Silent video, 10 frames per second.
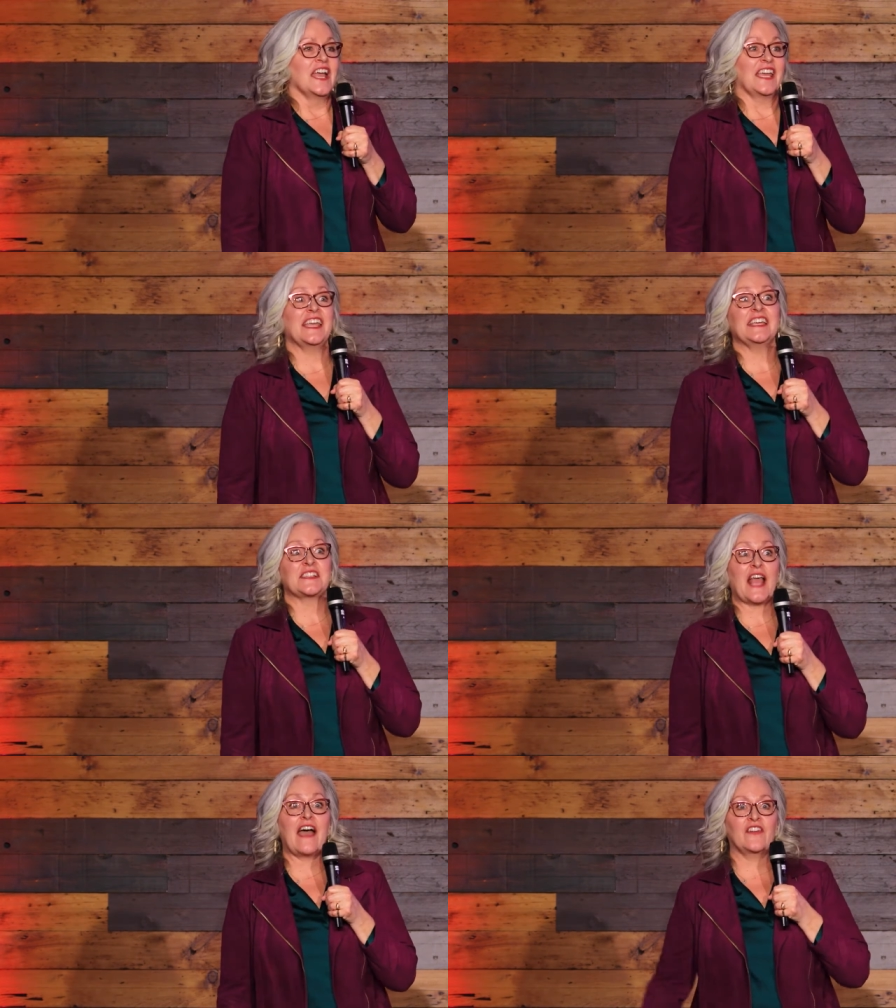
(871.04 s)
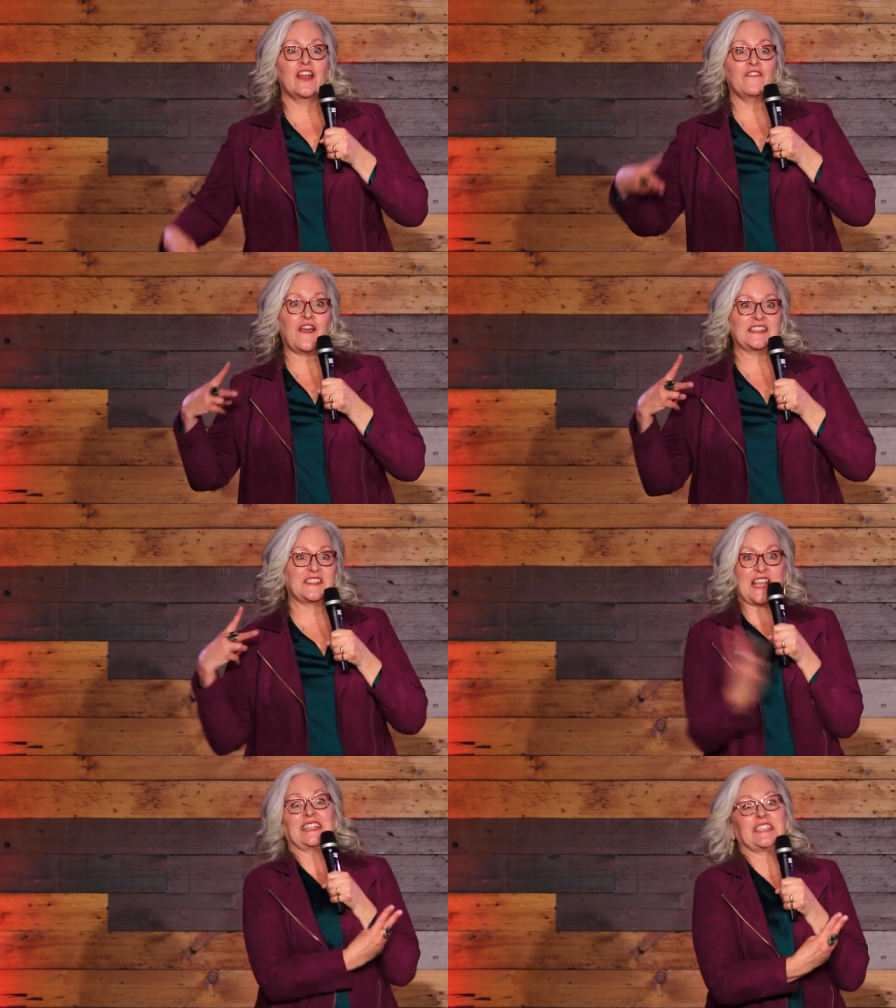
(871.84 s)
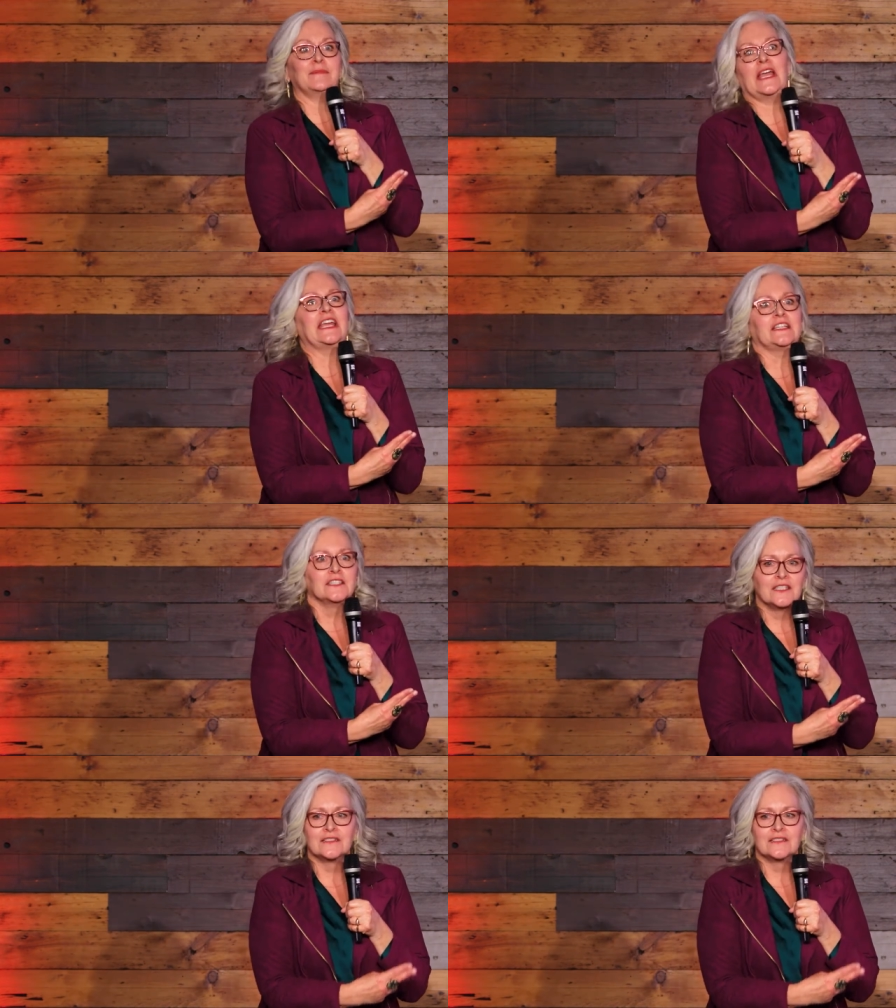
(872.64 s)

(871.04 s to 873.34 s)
He's having a vasectomy.